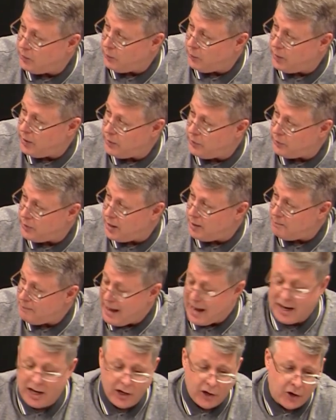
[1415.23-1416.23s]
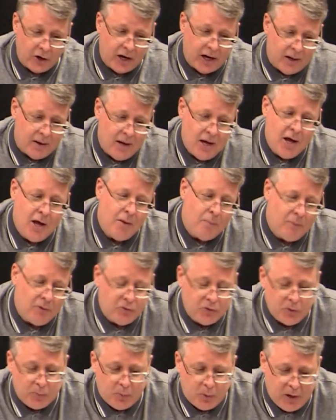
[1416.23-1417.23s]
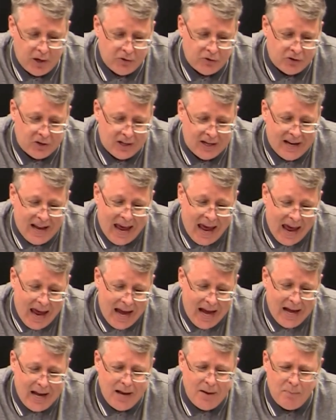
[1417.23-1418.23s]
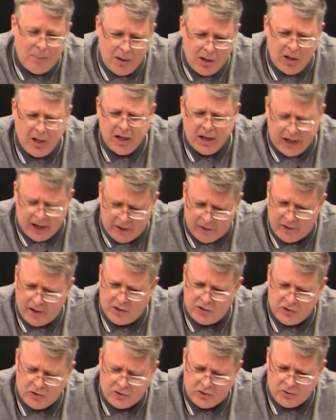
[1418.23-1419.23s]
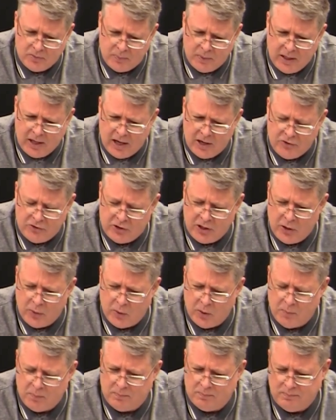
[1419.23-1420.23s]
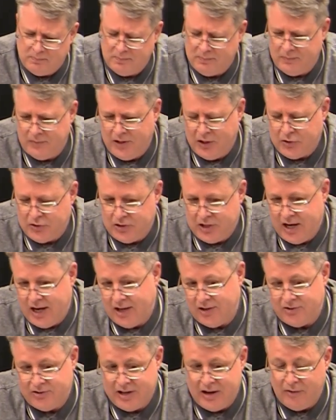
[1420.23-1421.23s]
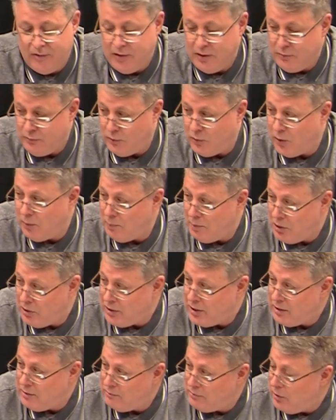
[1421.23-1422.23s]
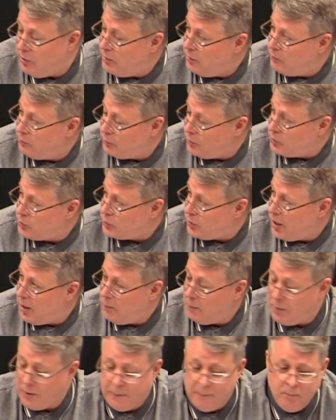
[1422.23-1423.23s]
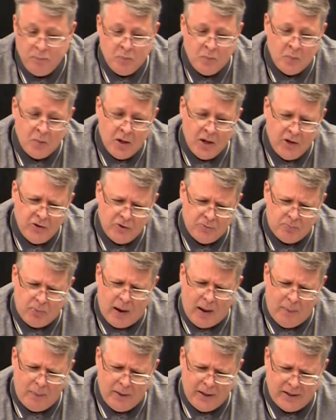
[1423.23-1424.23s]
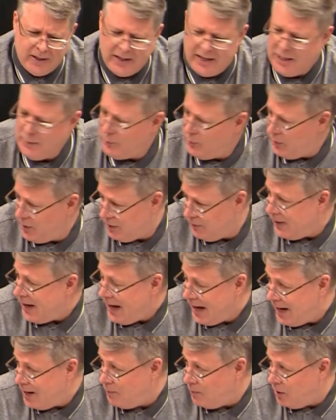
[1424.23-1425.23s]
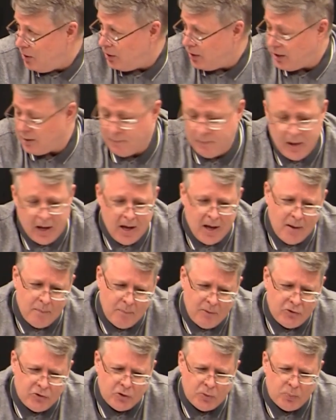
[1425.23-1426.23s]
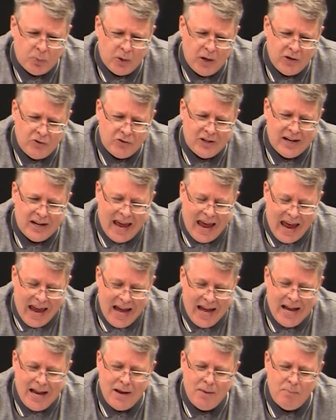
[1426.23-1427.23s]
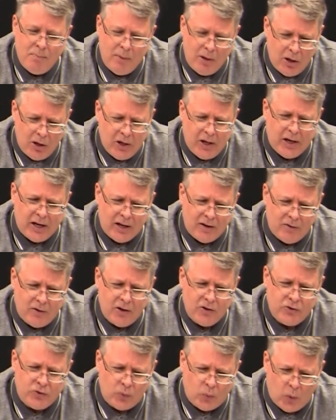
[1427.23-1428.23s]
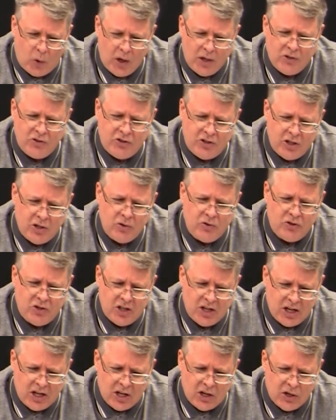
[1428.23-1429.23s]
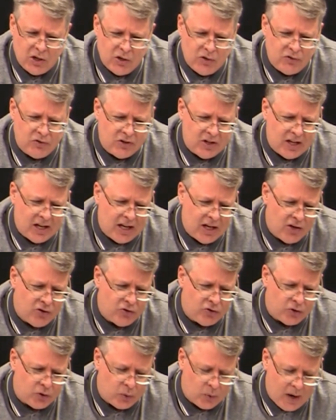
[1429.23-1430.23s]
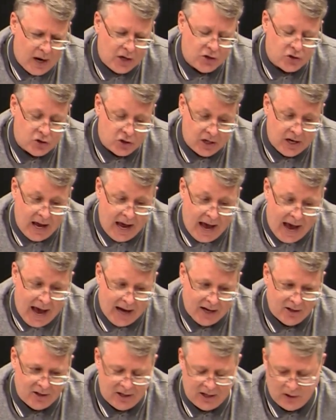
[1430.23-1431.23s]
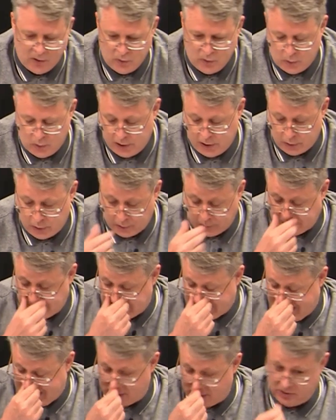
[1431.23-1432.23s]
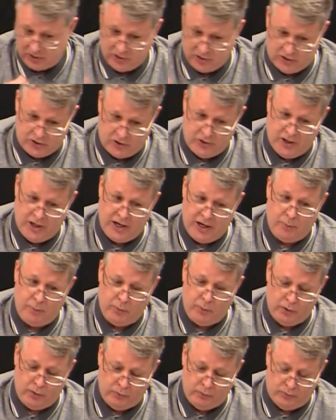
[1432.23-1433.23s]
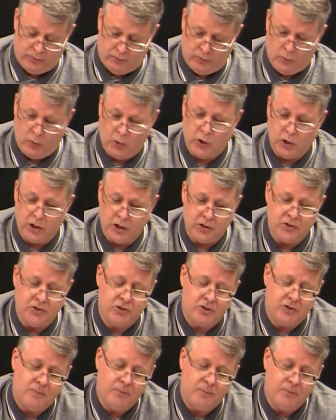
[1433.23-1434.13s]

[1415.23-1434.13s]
with uh, McInerney. Mr. President, 80 million of us, because there were they're saying 74 million voted for Trump. Mm-hmm. It's probably in the neighborhood of 80 million. Mr. President, 80 million of us want you to use the Insurrection Act. Now, Twitter only allows you a certain number of words.